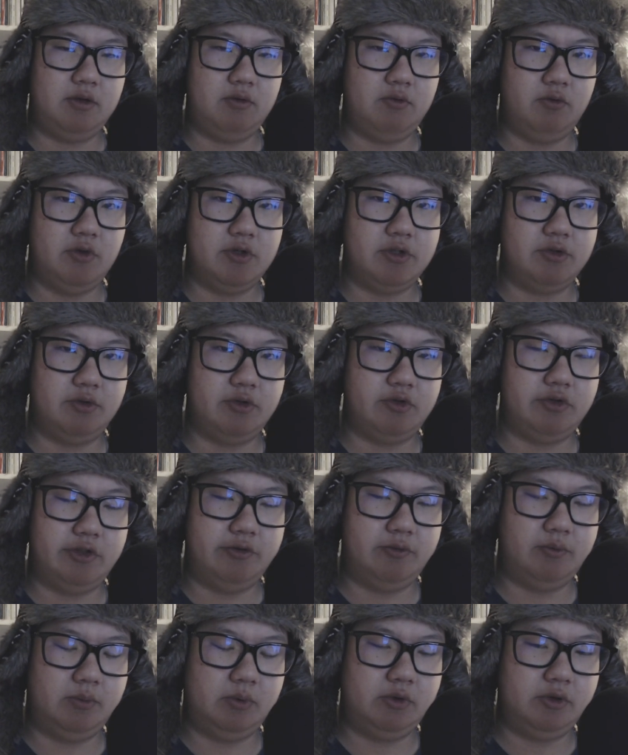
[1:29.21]
wasn't
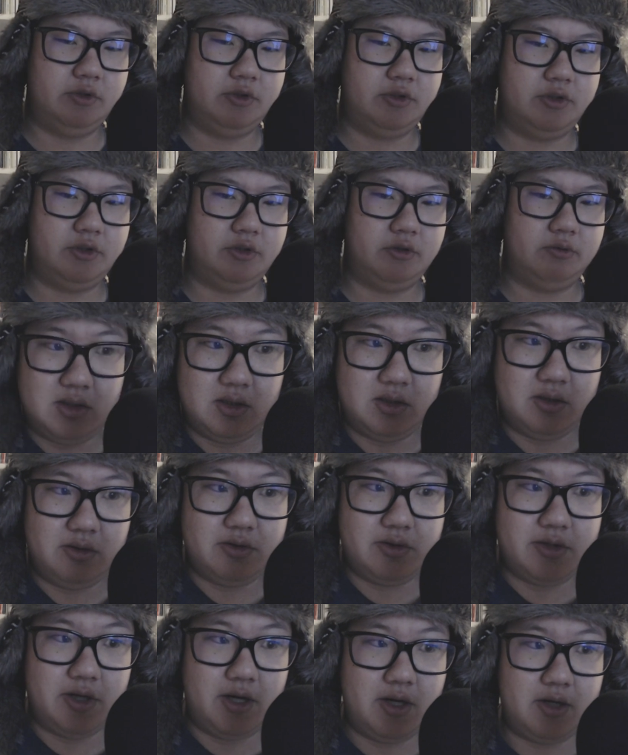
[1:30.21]
retrievable. So
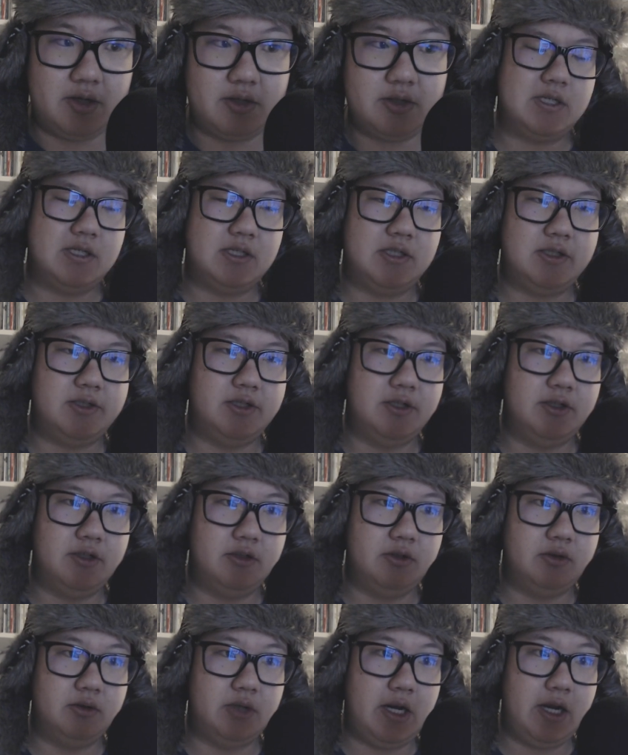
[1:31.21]
there's that.
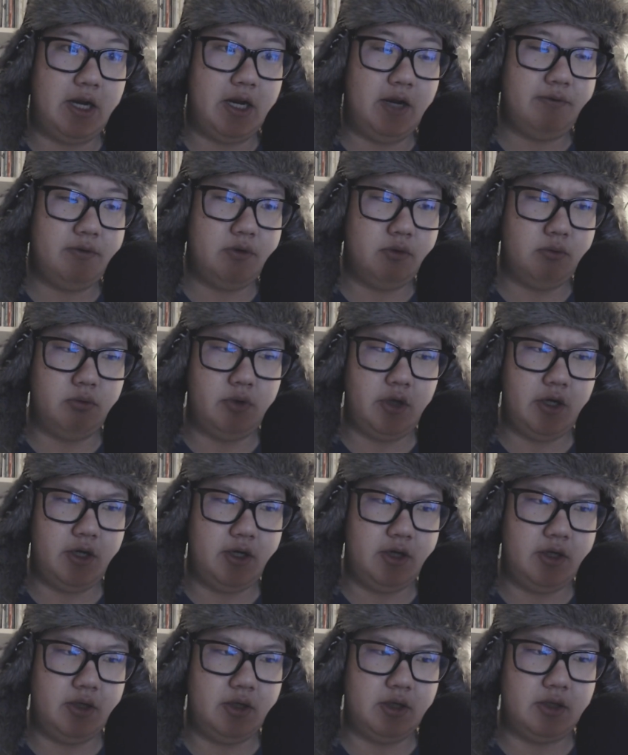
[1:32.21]
So I have to
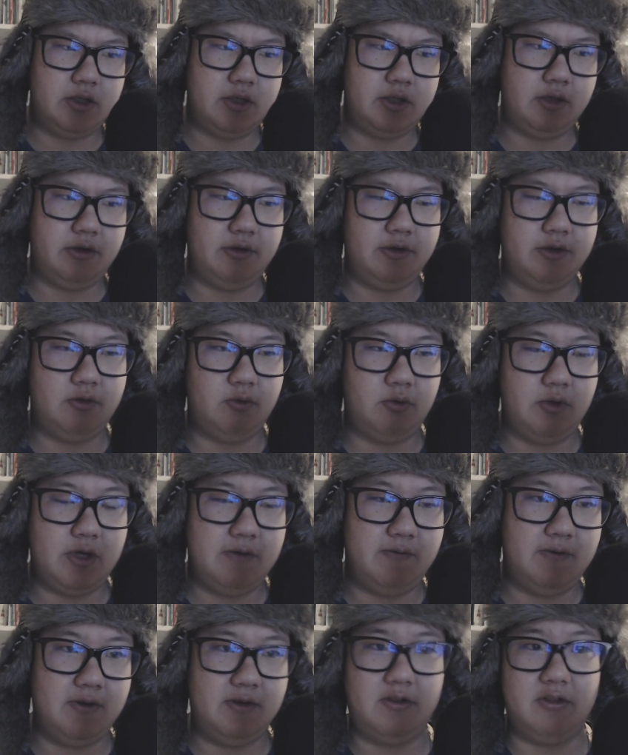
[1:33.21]
wait until the
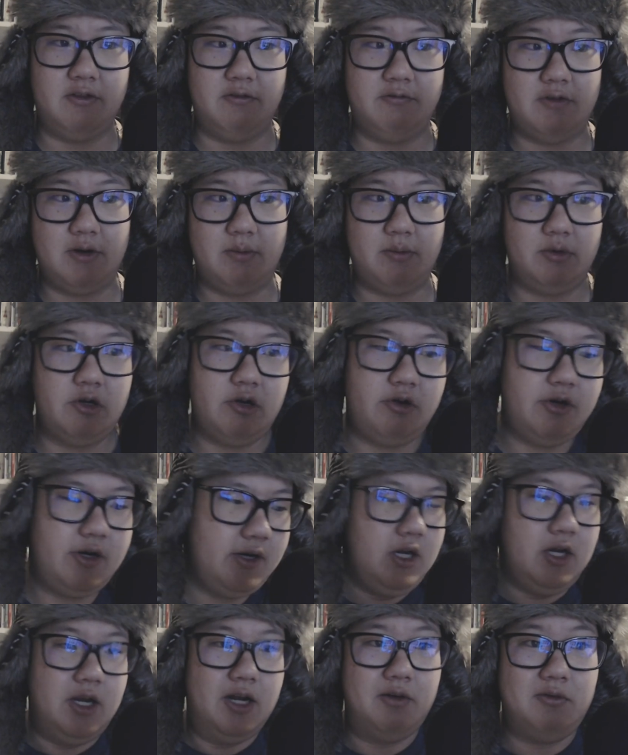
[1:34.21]
25th of
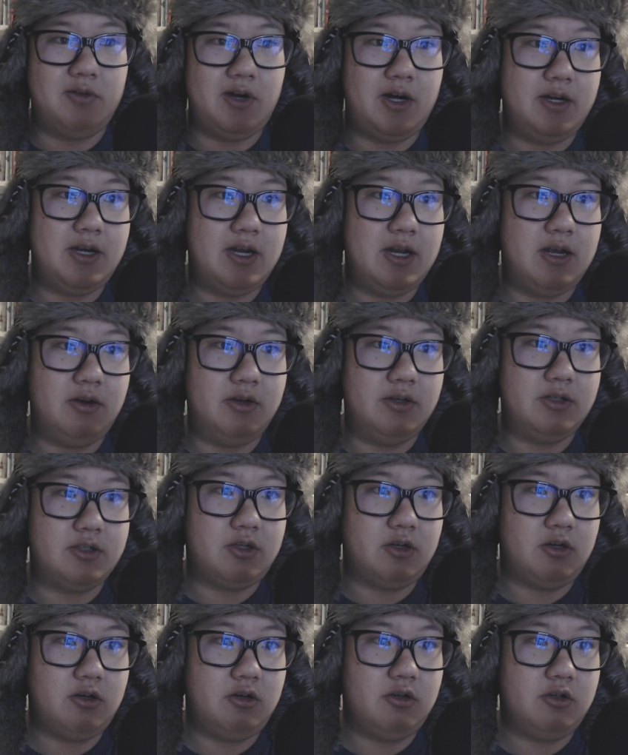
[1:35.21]
February. And right now it's
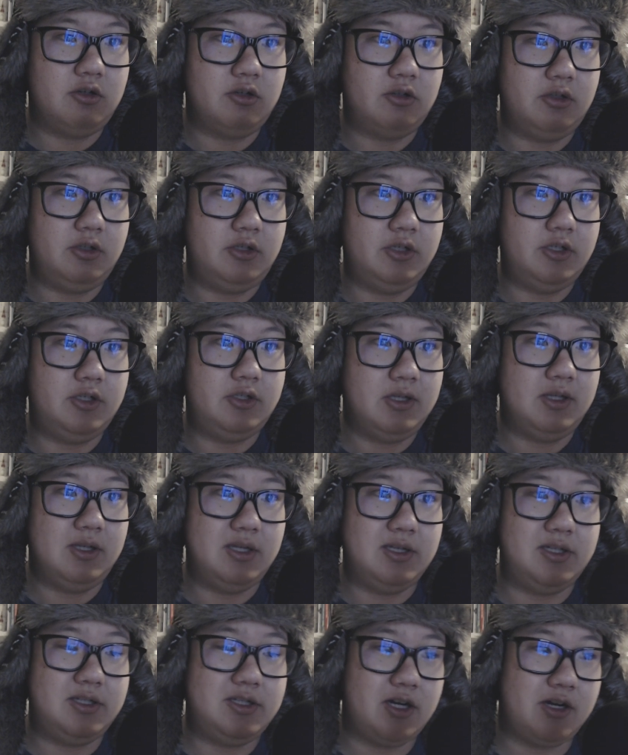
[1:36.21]
currently
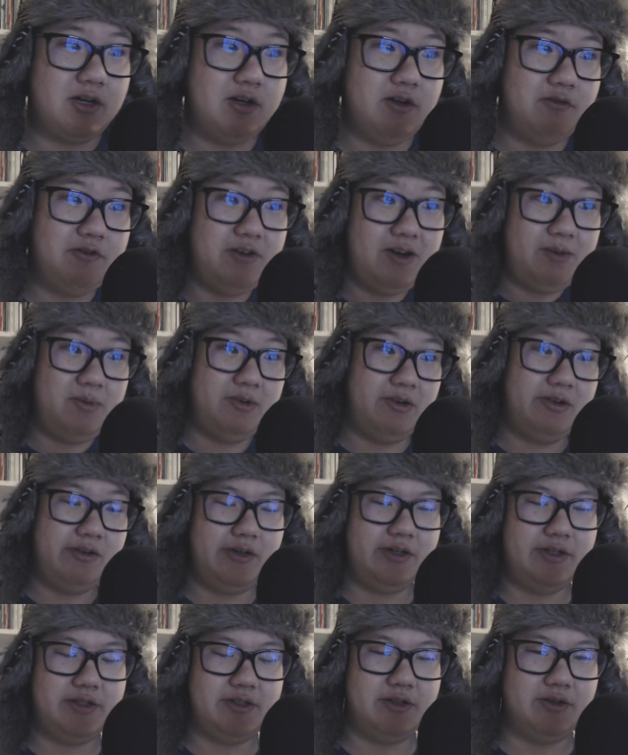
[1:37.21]
the 2nd of
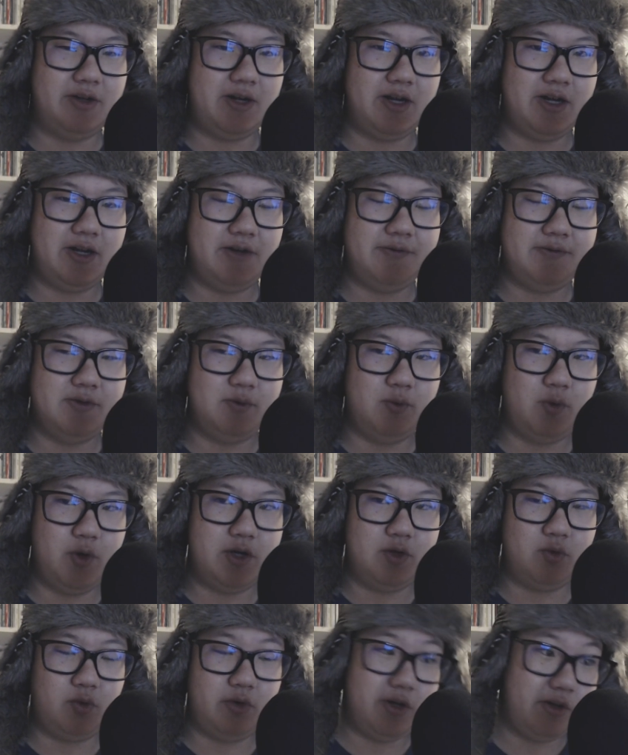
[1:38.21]
February. So I have to
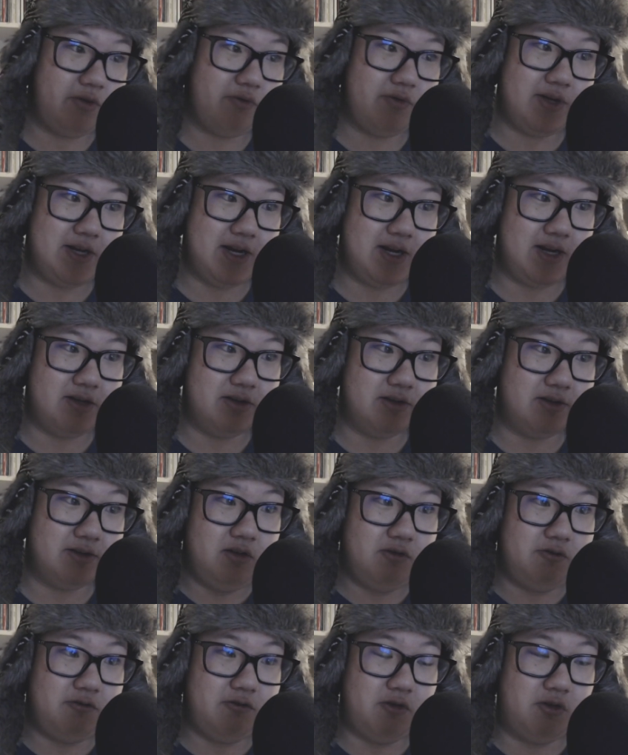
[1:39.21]
wait 23
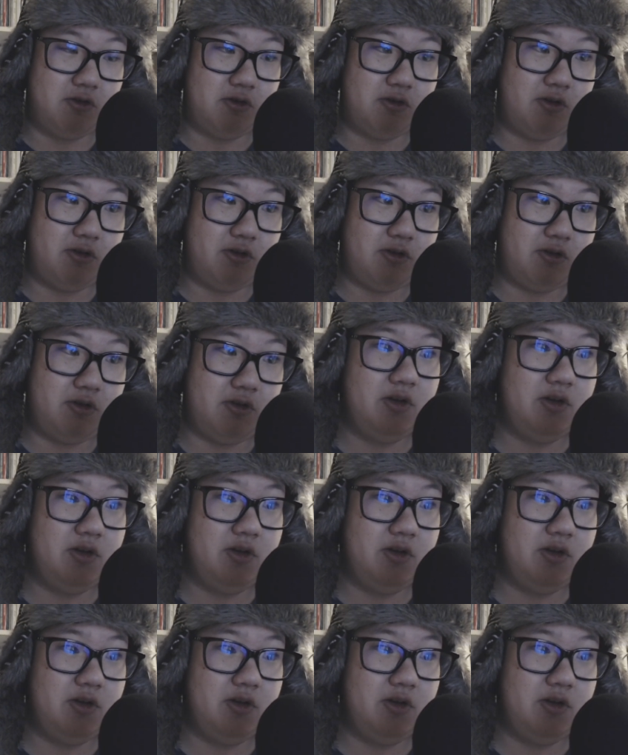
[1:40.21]
days for,